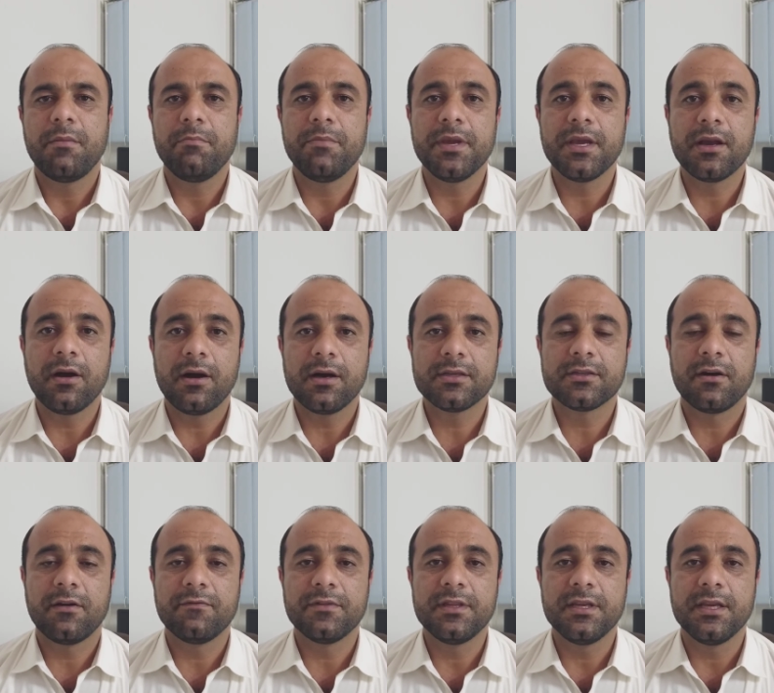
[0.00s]
because
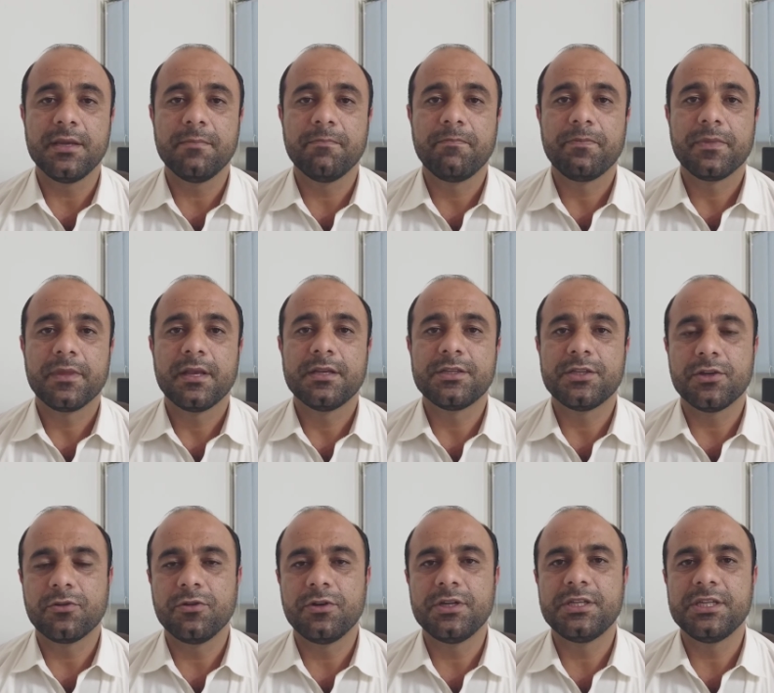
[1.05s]
of the
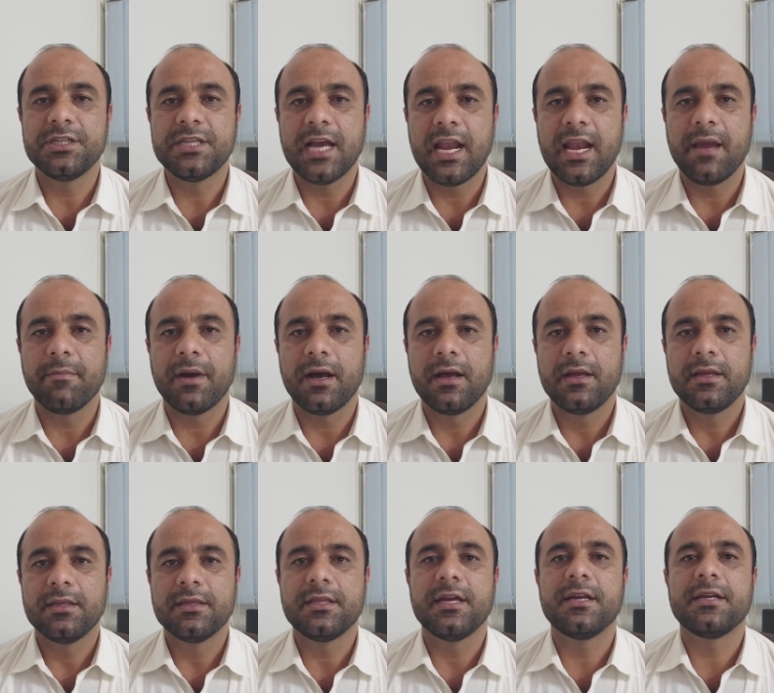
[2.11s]
security dilemma
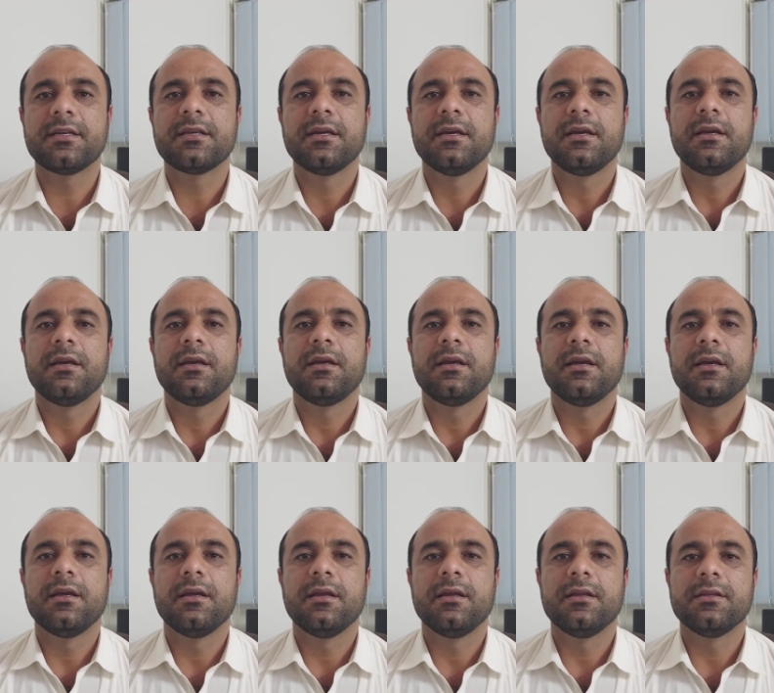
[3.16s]
that
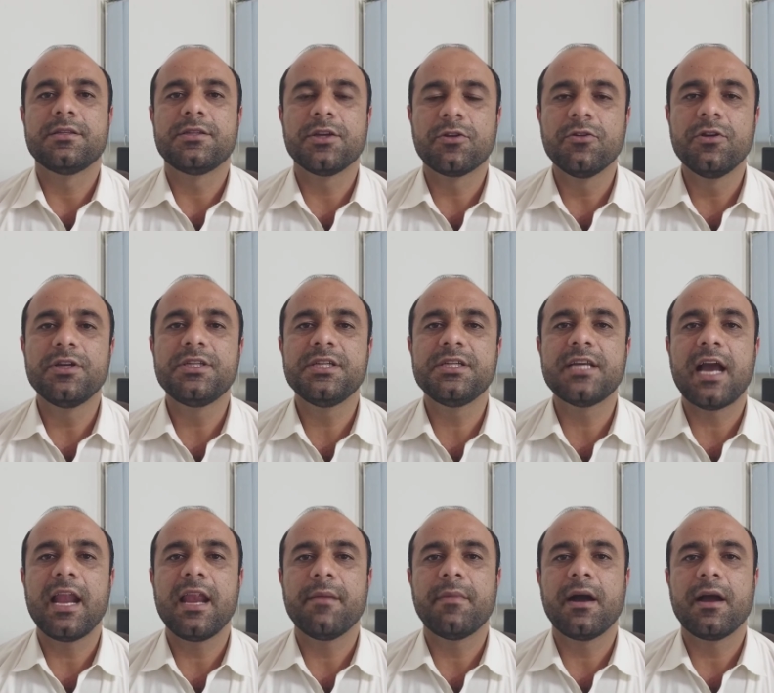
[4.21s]
security
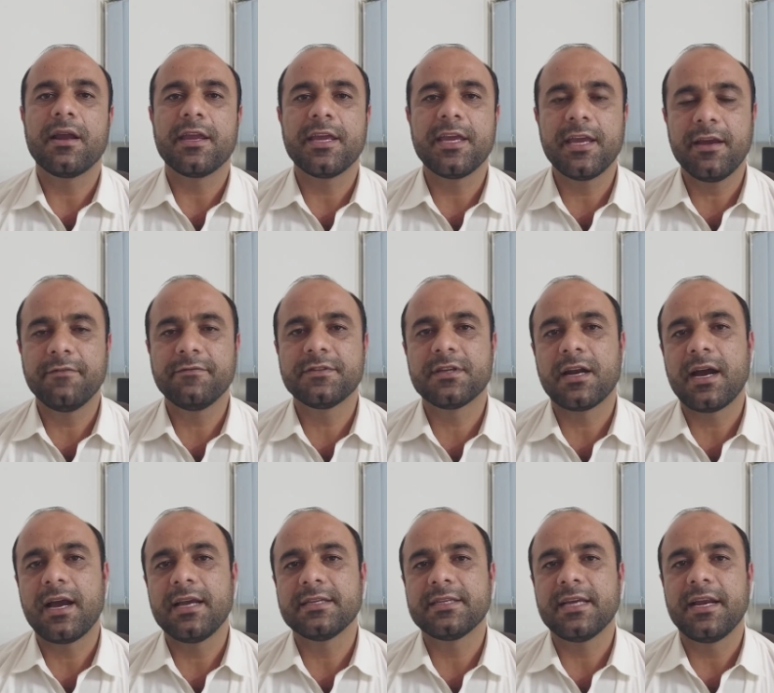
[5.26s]
dilemma gives
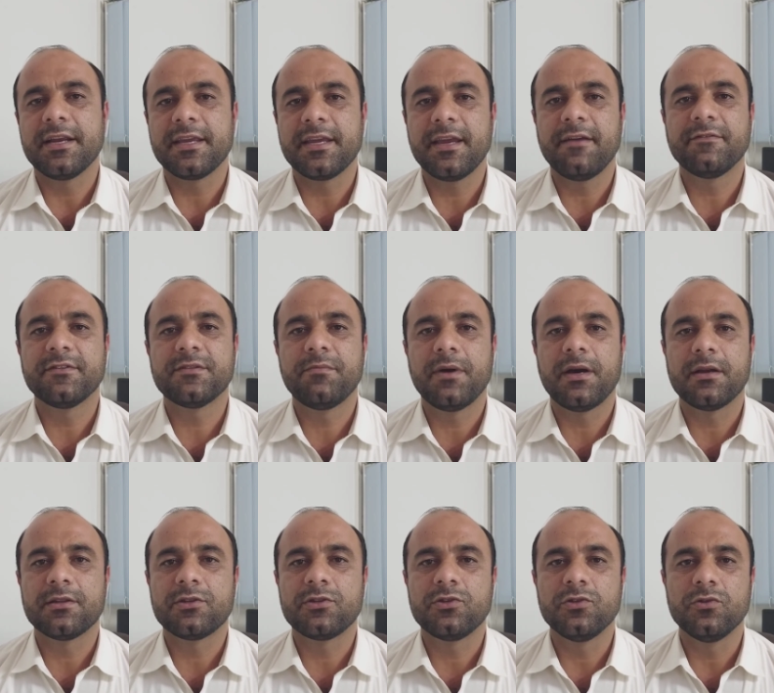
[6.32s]
rise and gives
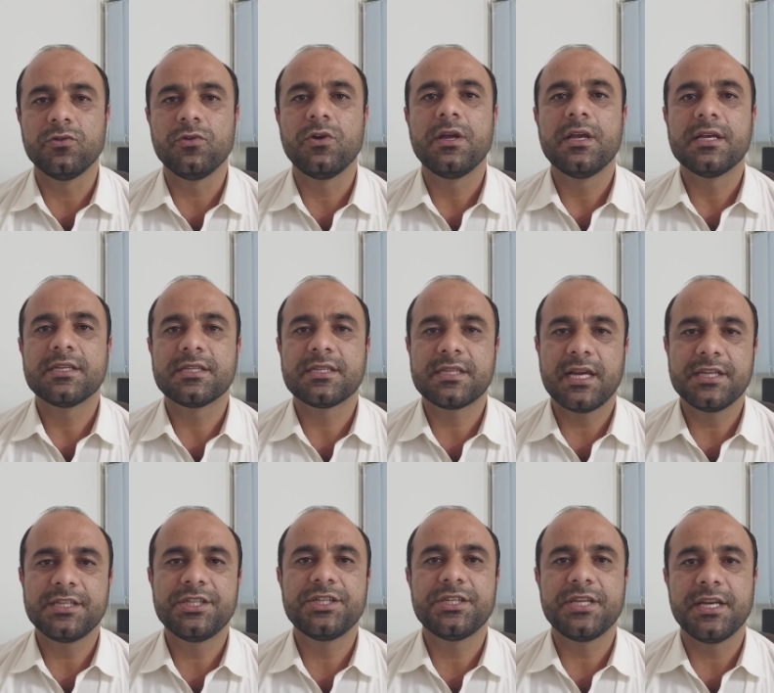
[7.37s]
birth to
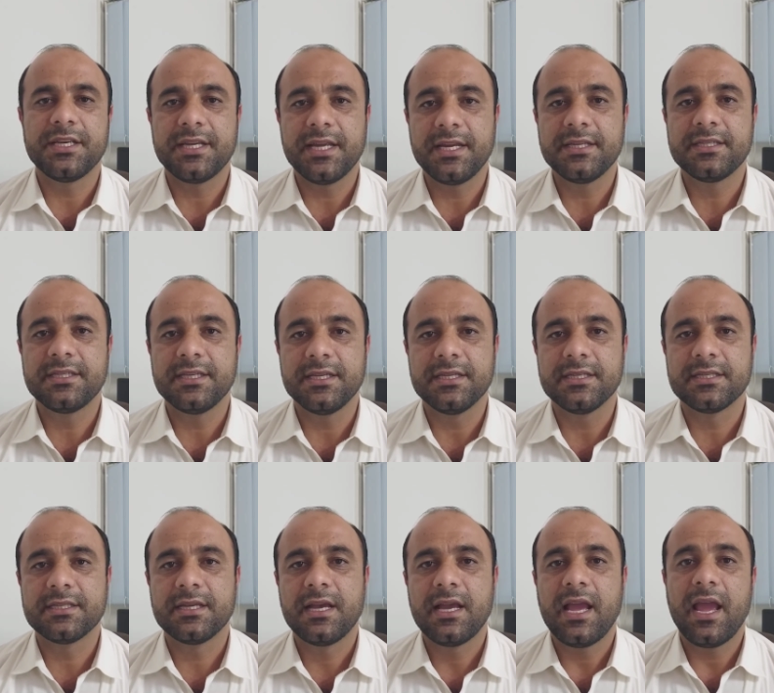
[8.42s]
such
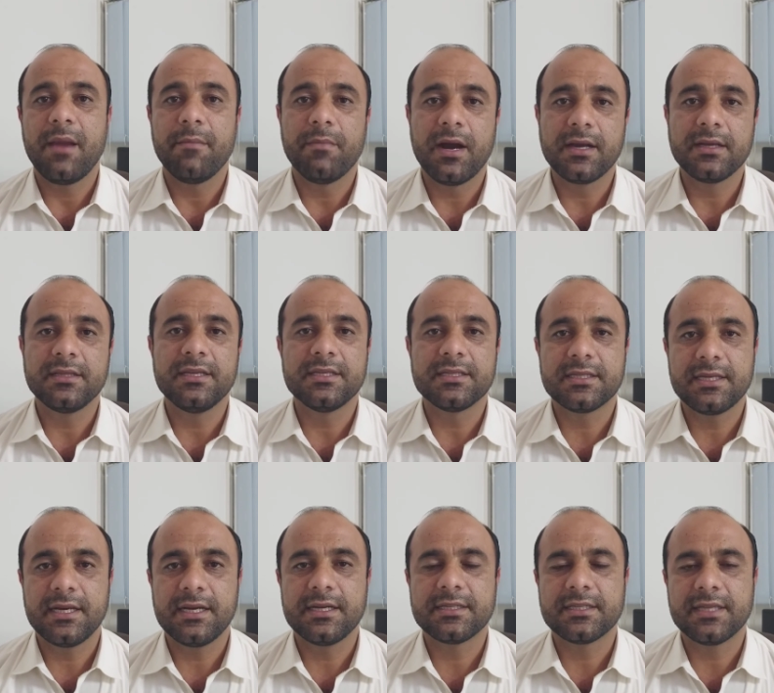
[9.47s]
tendencies among the
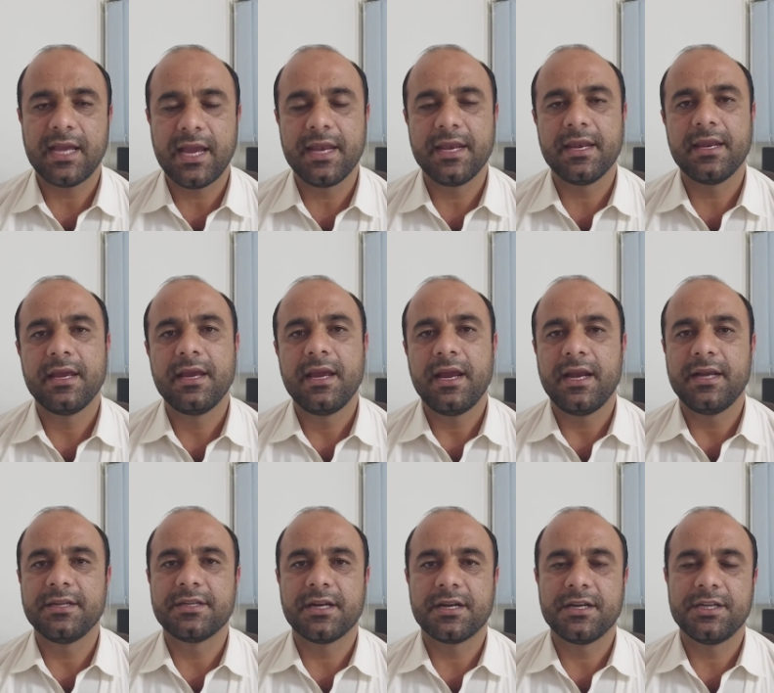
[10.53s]
states and
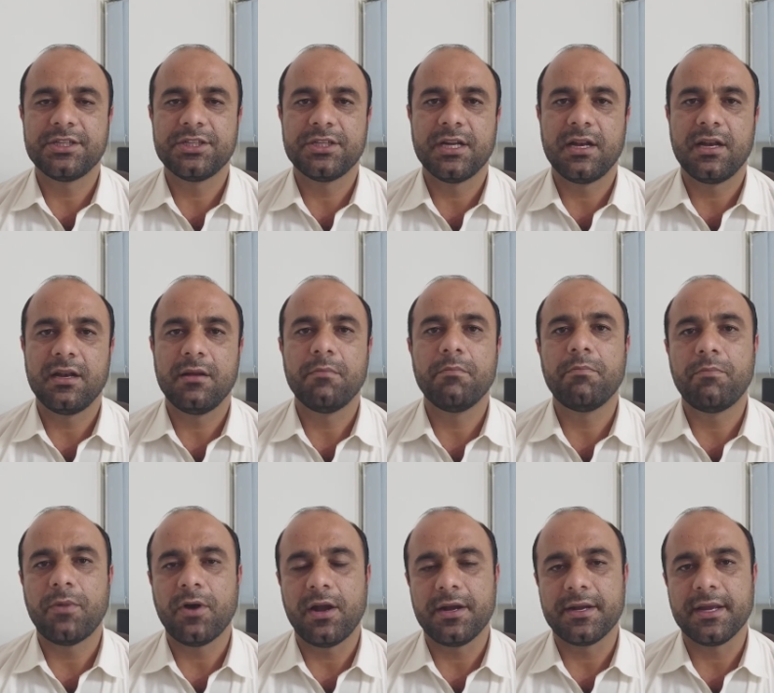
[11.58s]
international
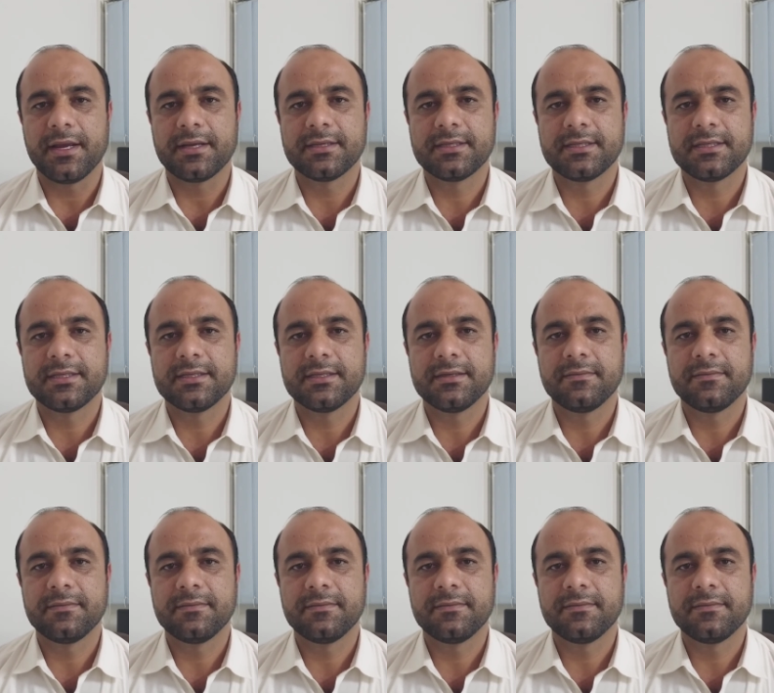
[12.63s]
politics.